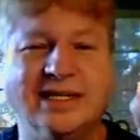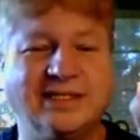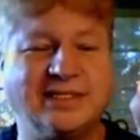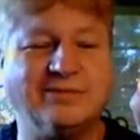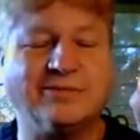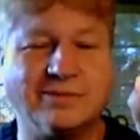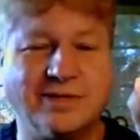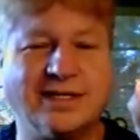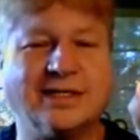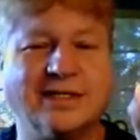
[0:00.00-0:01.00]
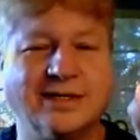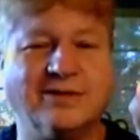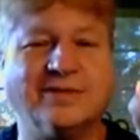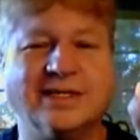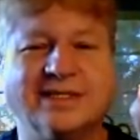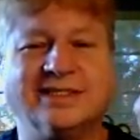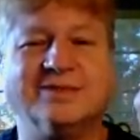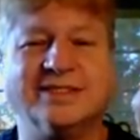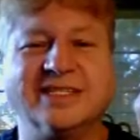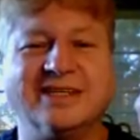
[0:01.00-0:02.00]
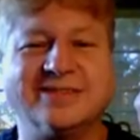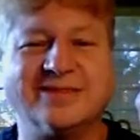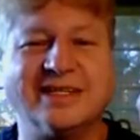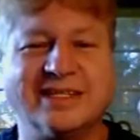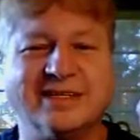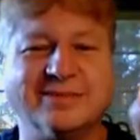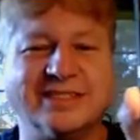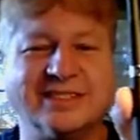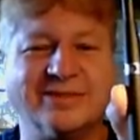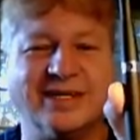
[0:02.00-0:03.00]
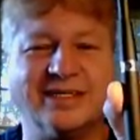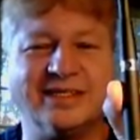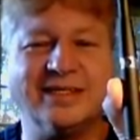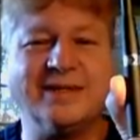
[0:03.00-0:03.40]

Janty really overdoes themselves when it comes to